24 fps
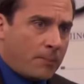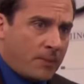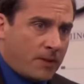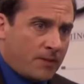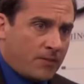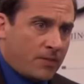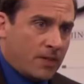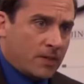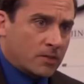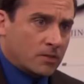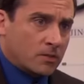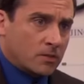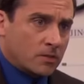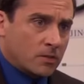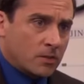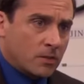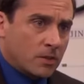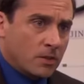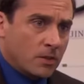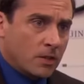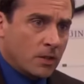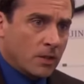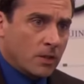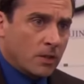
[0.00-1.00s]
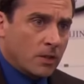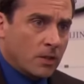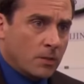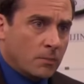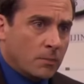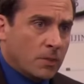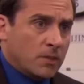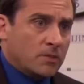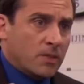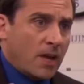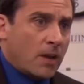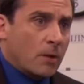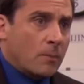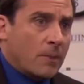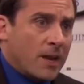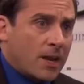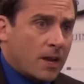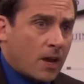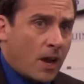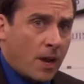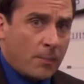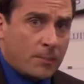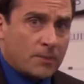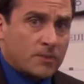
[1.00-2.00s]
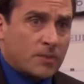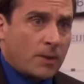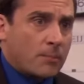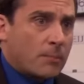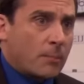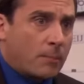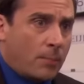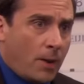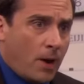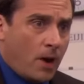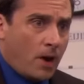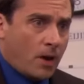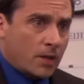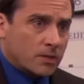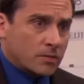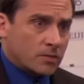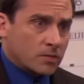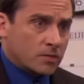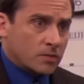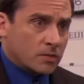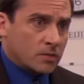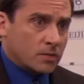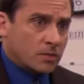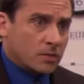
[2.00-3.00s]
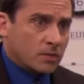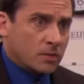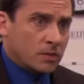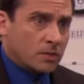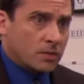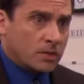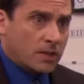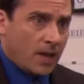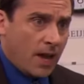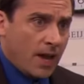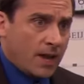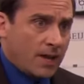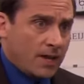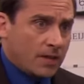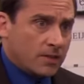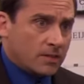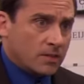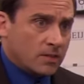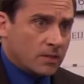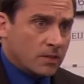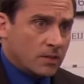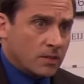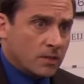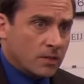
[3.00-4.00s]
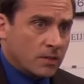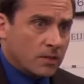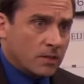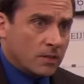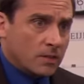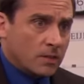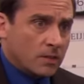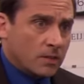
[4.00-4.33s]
a copy of this. Because I don't make copies, I'm the boss. Got it?